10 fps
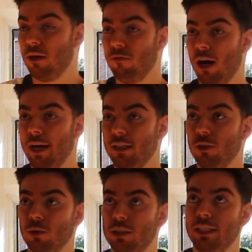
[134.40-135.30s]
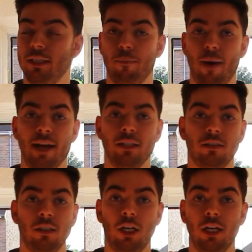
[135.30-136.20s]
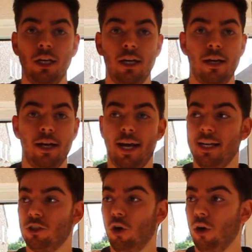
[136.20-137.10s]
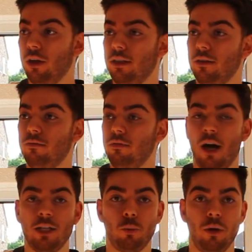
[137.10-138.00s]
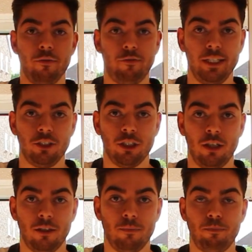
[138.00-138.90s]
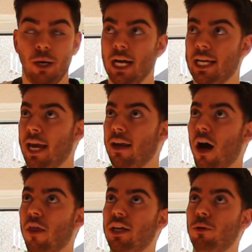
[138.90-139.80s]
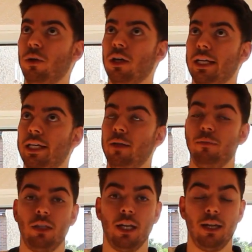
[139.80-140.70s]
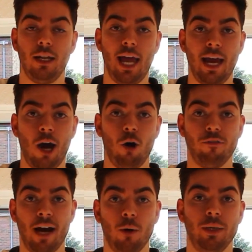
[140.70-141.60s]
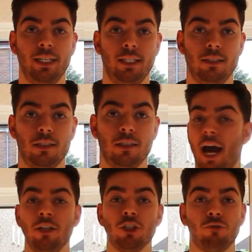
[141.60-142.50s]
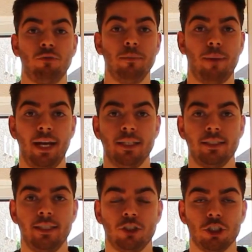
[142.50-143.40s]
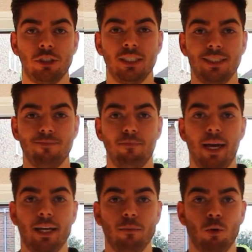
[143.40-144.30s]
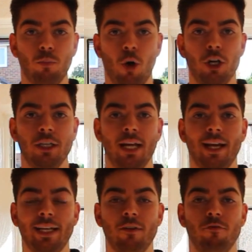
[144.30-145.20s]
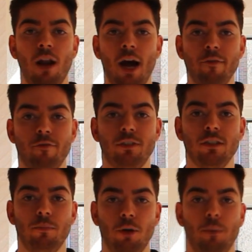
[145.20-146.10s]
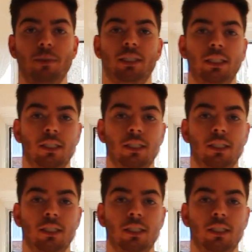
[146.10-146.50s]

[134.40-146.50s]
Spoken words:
my right you'll see the banister. It's got nice wooden feature, but again, I think we're going to keep the layout of how it is and just repaint it, just to make it more modern and give life to the property.